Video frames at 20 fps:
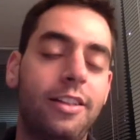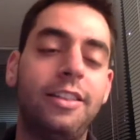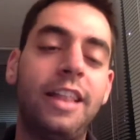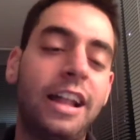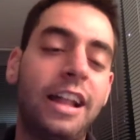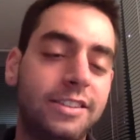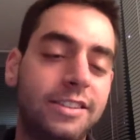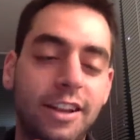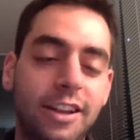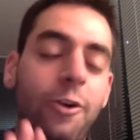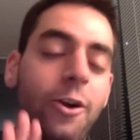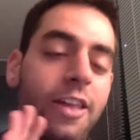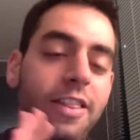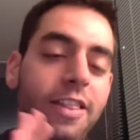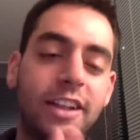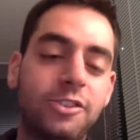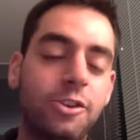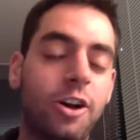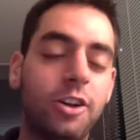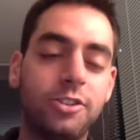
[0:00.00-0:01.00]
that's okay.
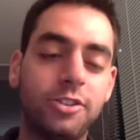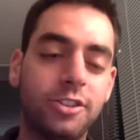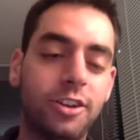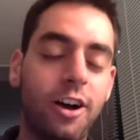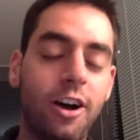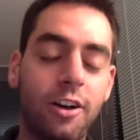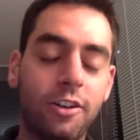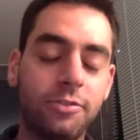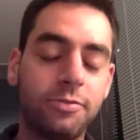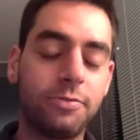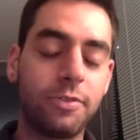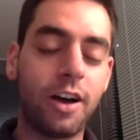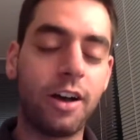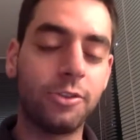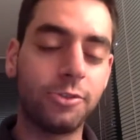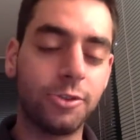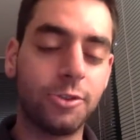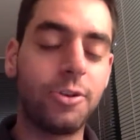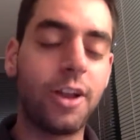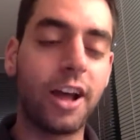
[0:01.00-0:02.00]
That's
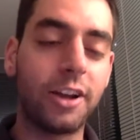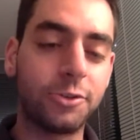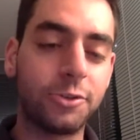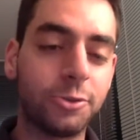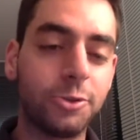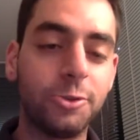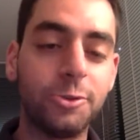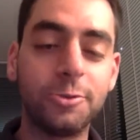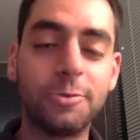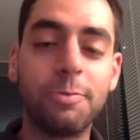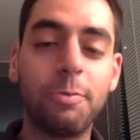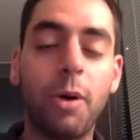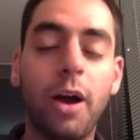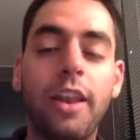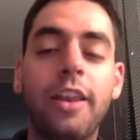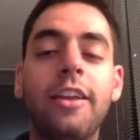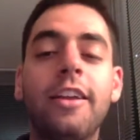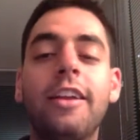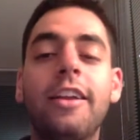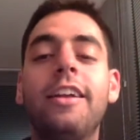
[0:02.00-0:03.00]
also not true. But